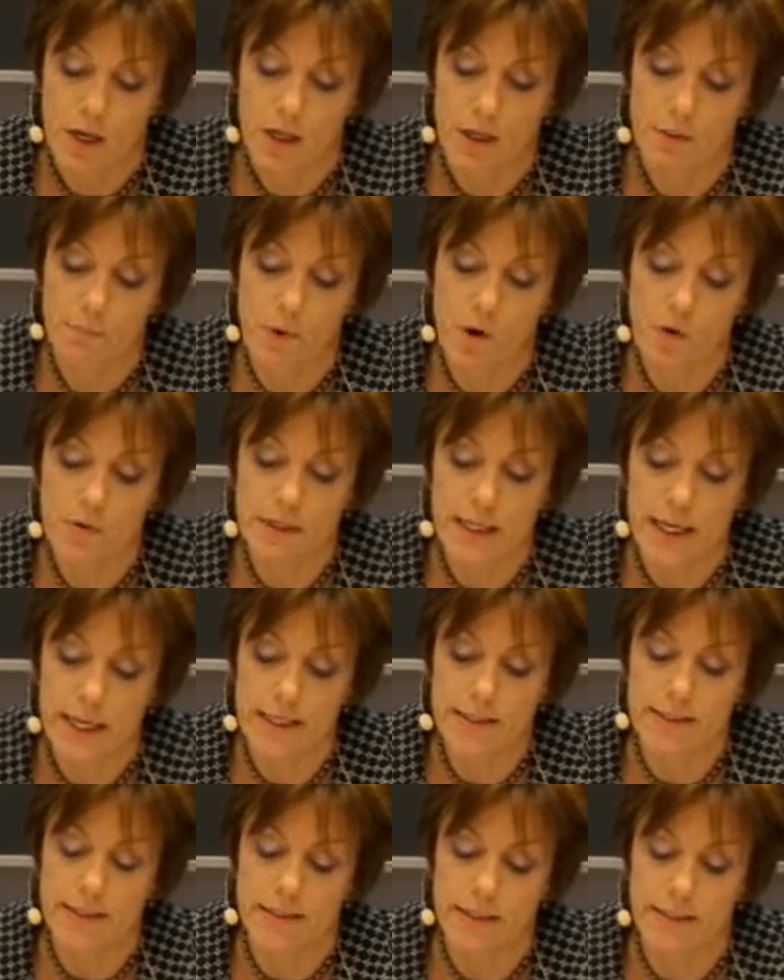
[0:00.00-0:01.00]
In both
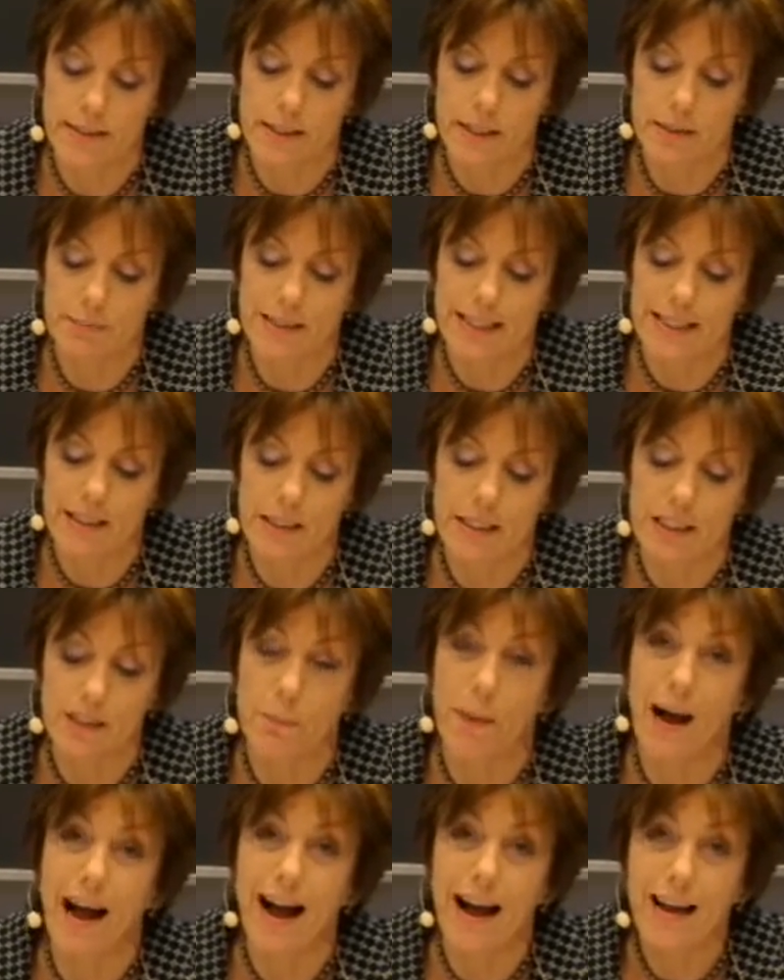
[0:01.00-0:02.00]
cases, it seems at
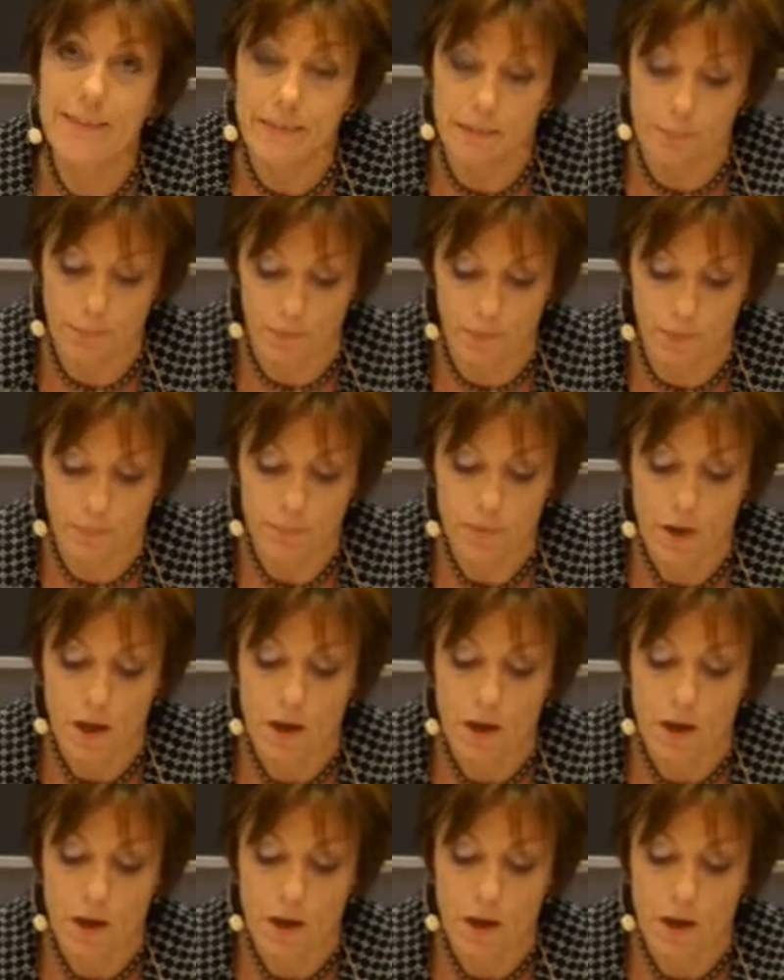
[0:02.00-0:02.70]
least possible